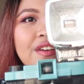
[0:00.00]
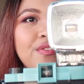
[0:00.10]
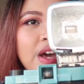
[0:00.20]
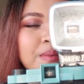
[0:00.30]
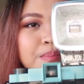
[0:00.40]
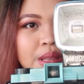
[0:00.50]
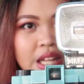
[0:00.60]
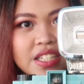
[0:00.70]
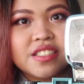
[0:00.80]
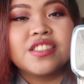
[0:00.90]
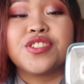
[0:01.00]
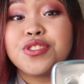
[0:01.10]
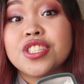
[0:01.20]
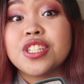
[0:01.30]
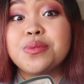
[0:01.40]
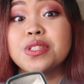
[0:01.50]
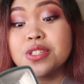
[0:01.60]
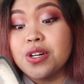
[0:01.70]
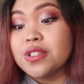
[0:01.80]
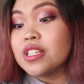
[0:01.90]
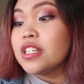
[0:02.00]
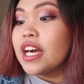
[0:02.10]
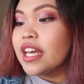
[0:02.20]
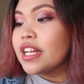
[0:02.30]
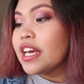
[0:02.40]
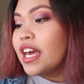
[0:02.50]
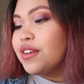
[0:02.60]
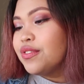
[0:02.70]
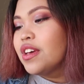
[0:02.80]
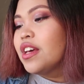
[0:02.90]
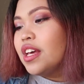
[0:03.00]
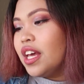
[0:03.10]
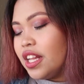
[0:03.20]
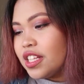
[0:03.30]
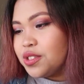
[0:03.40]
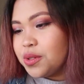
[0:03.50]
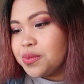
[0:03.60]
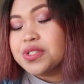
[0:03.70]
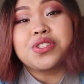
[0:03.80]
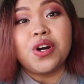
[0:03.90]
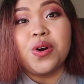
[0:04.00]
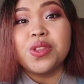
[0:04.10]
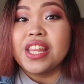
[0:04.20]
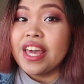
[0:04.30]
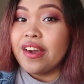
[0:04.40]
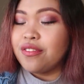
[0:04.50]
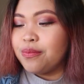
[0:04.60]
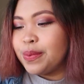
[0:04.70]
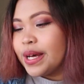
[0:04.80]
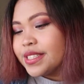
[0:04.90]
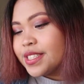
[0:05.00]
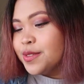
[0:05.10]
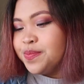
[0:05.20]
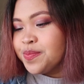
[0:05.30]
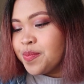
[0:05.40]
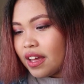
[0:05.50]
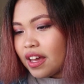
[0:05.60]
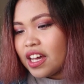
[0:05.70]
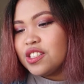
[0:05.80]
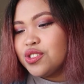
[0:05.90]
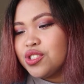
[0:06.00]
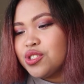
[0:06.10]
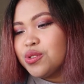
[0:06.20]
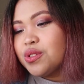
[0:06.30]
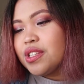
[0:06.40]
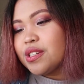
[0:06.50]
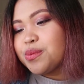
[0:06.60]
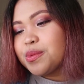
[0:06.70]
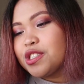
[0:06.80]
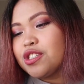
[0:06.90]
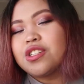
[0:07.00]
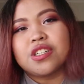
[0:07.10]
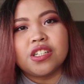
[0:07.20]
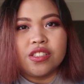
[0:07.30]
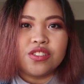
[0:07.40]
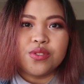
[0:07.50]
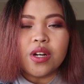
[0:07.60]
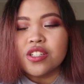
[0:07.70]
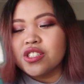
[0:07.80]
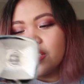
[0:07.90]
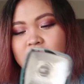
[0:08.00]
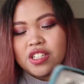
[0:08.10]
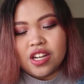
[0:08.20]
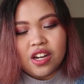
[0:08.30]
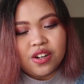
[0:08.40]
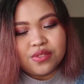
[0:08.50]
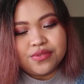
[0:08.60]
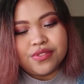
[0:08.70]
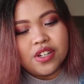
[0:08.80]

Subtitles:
F Plus. The original was called the Diana F, and this one was called the F Plus. As to the original construction of